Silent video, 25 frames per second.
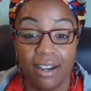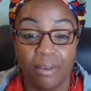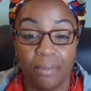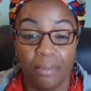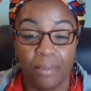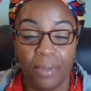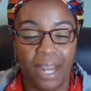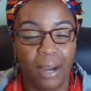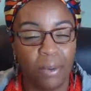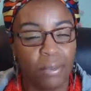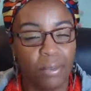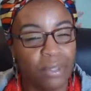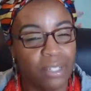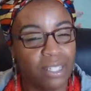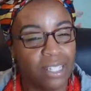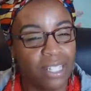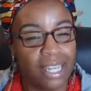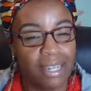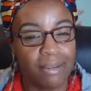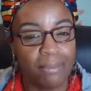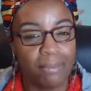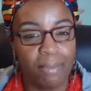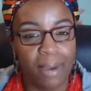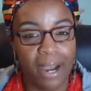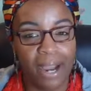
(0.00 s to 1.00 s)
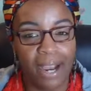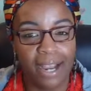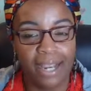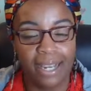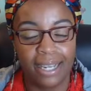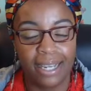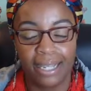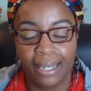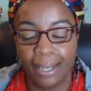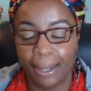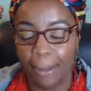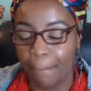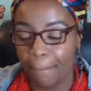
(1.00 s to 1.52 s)
But I wouldn't let
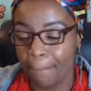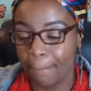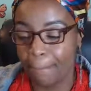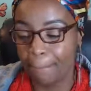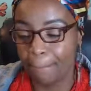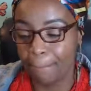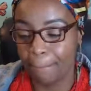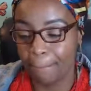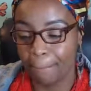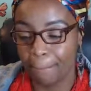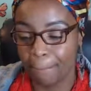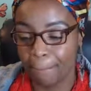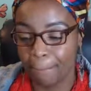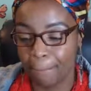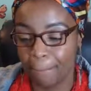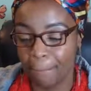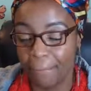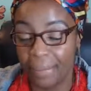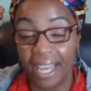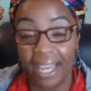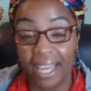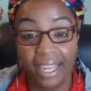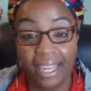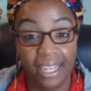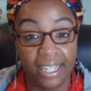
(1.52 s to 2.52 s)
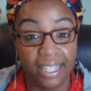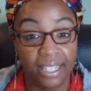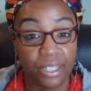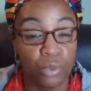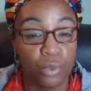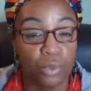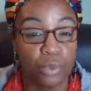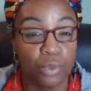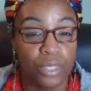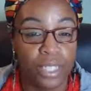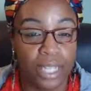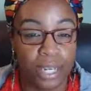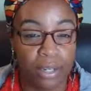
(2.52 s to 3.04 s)
my pain
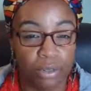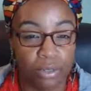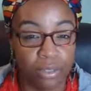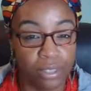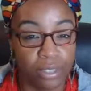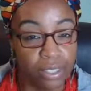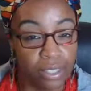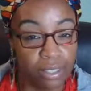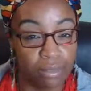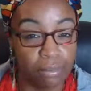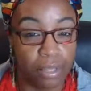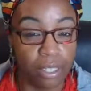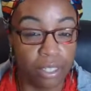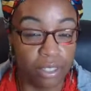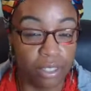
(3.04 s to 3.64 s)
ooze out on them.